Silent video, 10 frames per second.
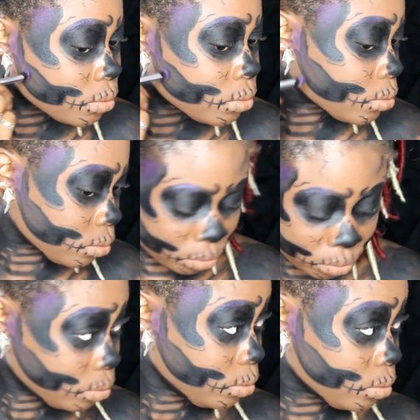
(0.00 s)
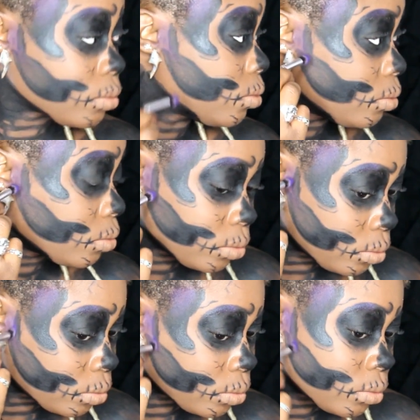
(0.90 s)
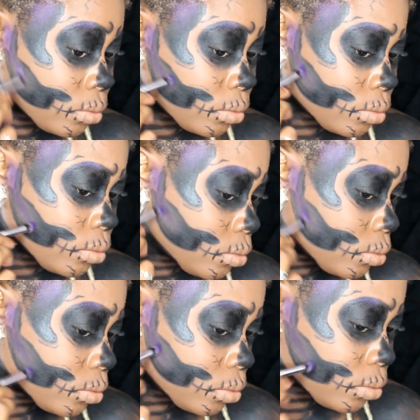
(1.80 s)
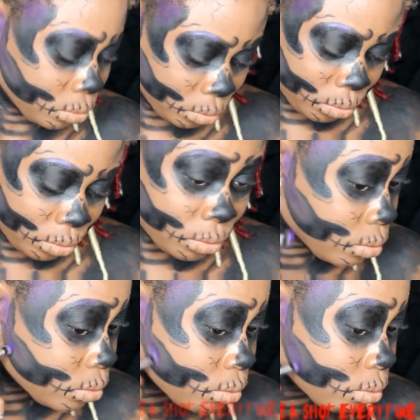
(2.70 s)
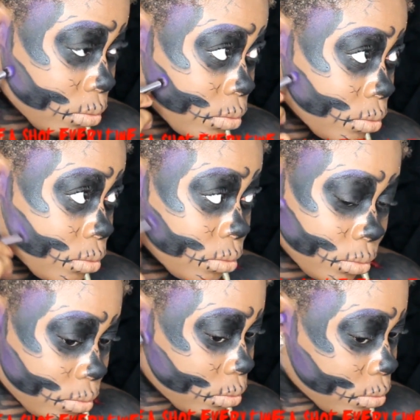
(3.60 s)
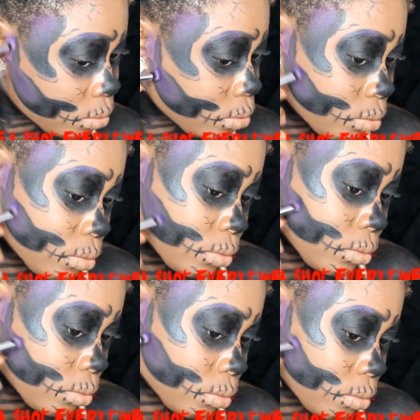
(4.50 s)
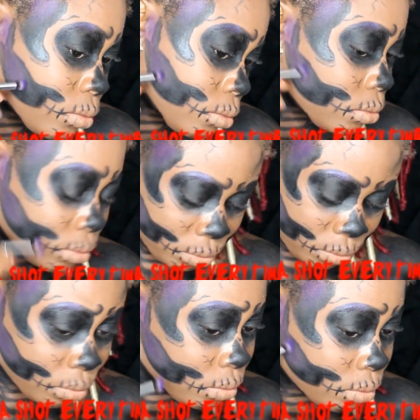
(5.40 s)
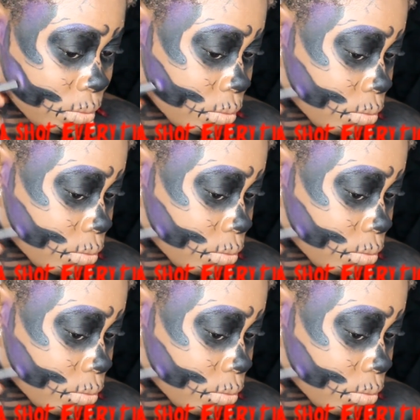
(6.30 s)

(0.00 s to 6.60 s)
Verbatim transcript: What I was trying to do is basically add depth by using a color other than black.